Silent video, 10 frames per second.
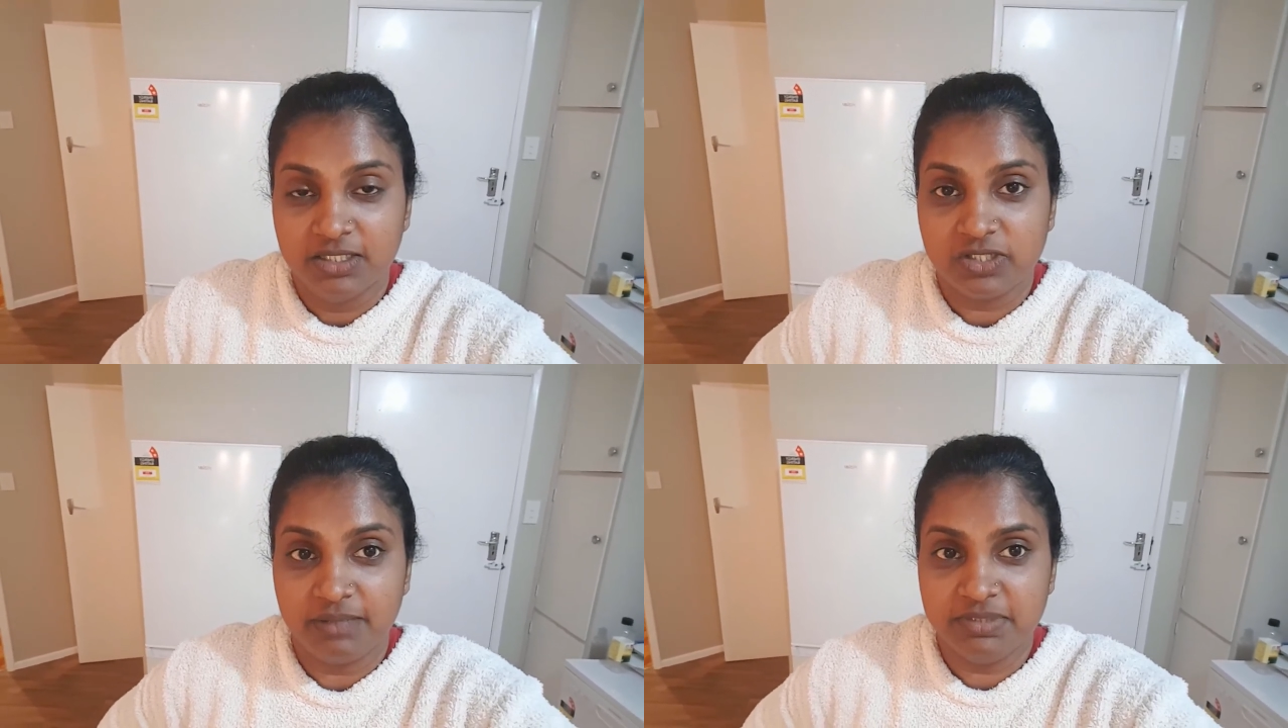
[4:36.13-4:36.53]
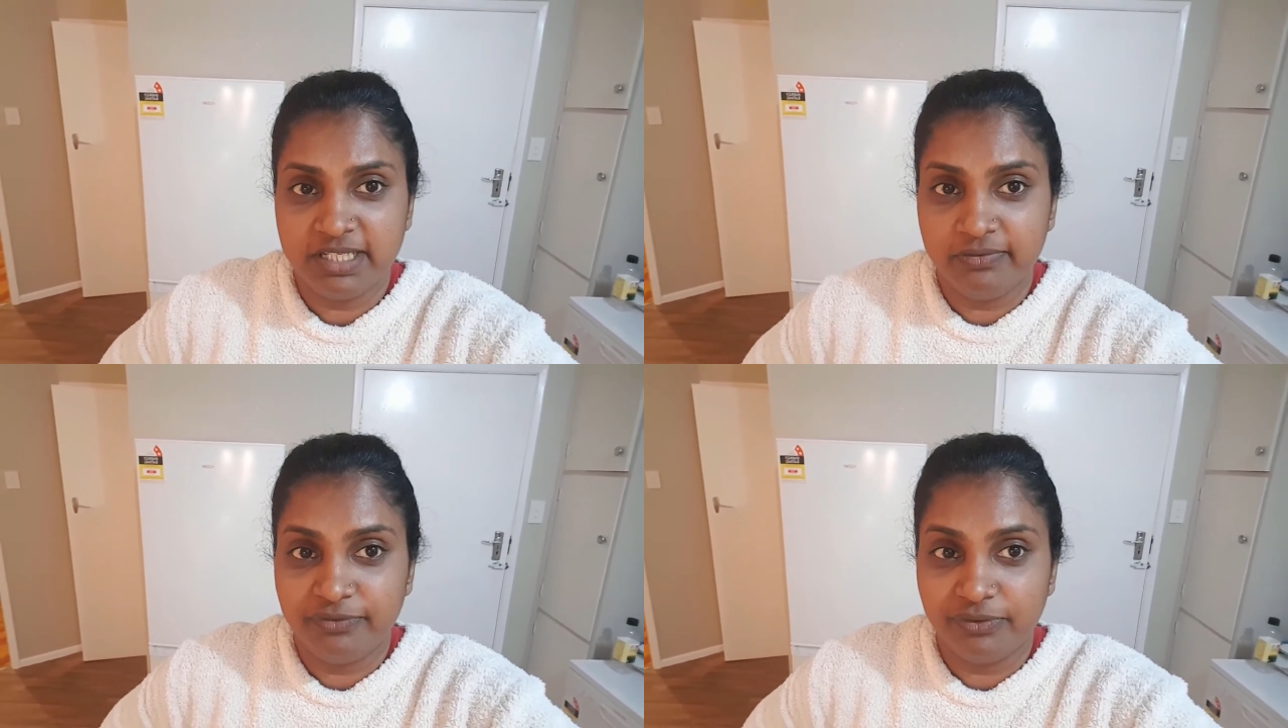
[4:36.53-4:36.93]
So I'm
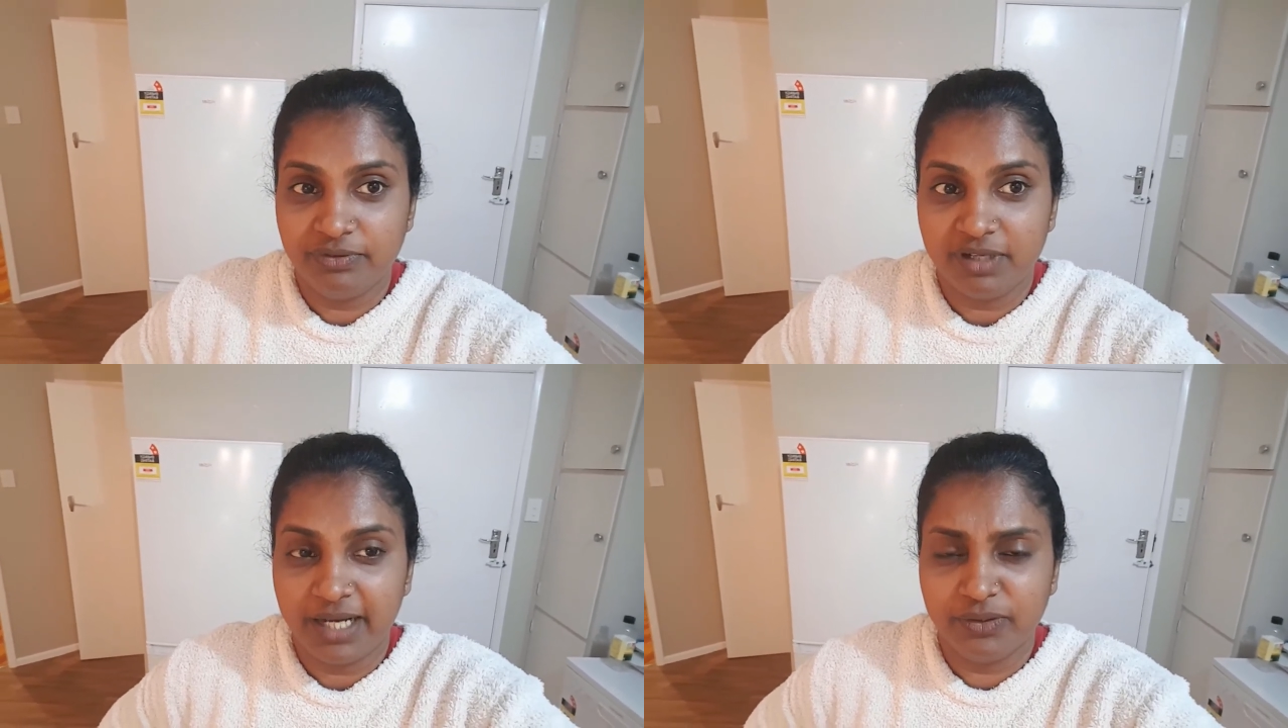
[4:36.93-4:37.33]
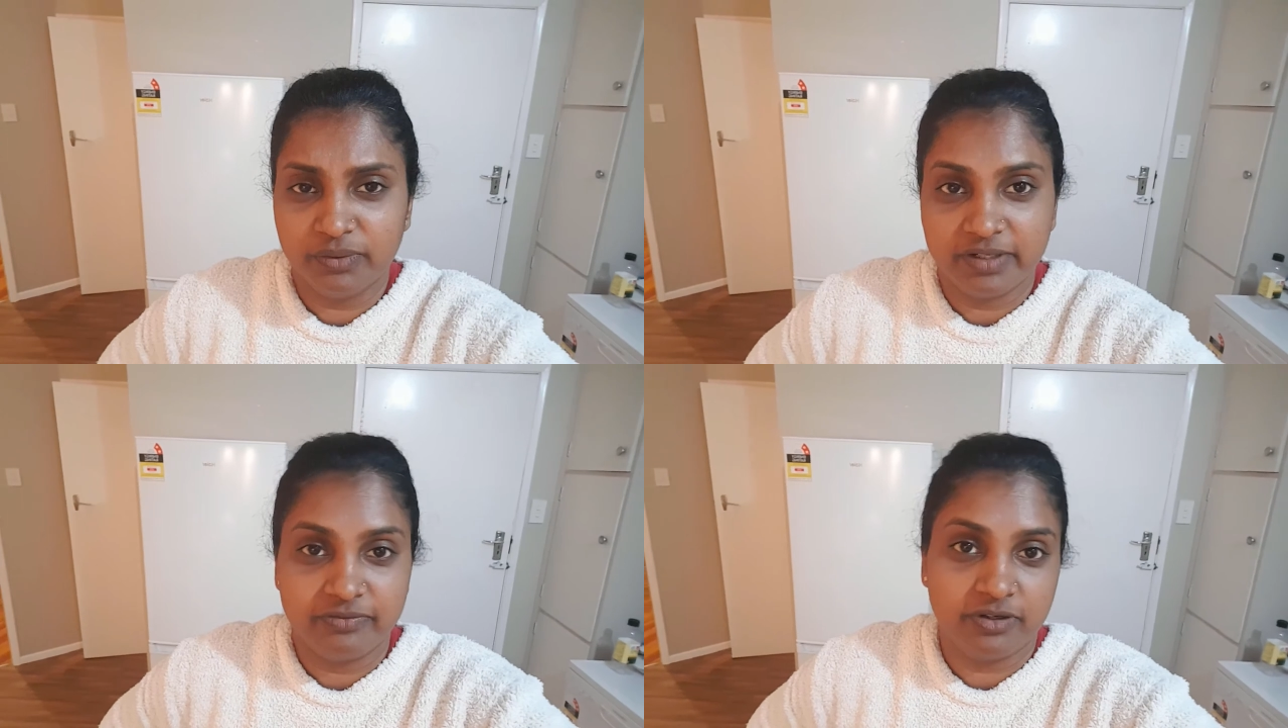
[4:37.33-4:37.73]
still full. I don't
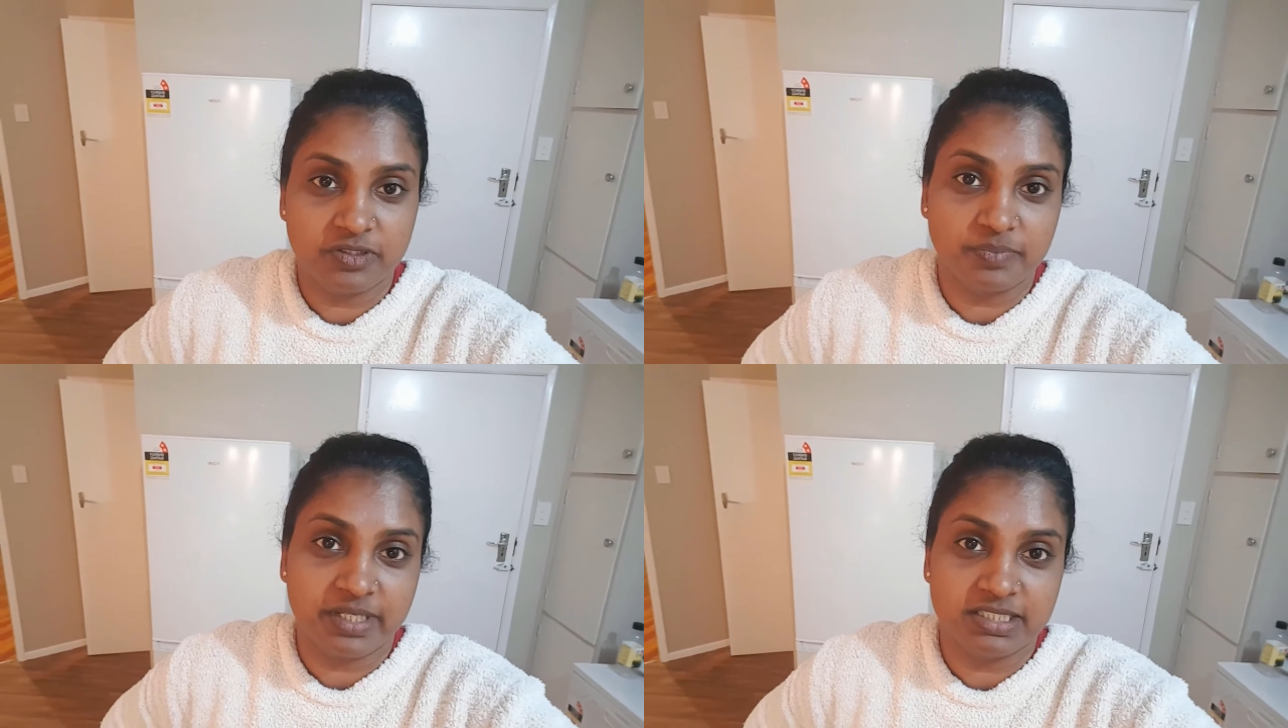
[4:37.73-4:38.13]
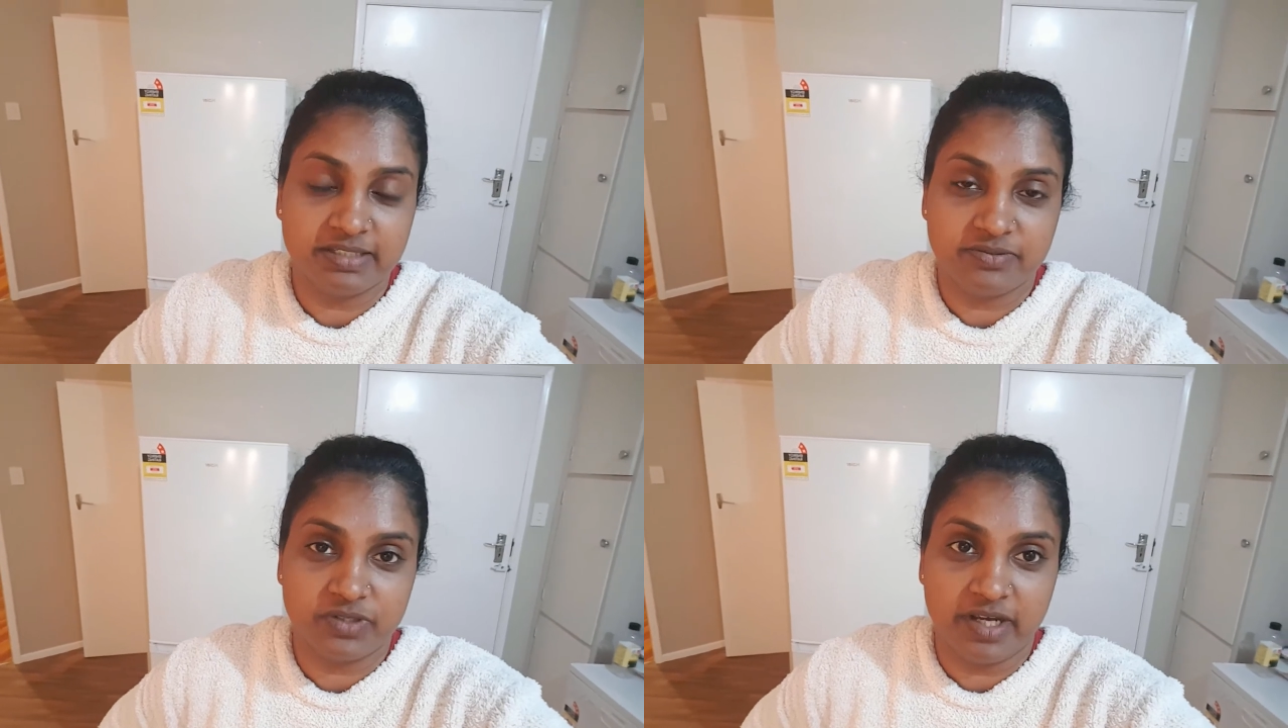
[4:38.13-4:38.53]
want to force
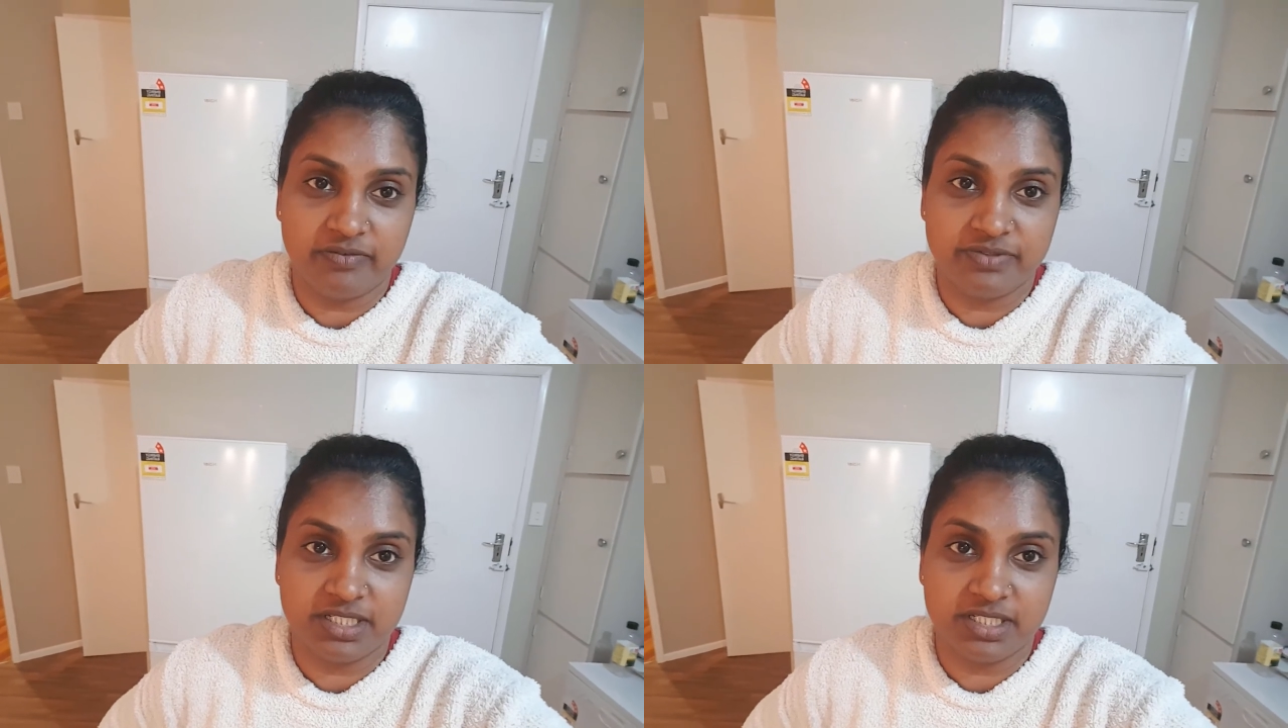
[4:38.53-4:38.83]
myself to have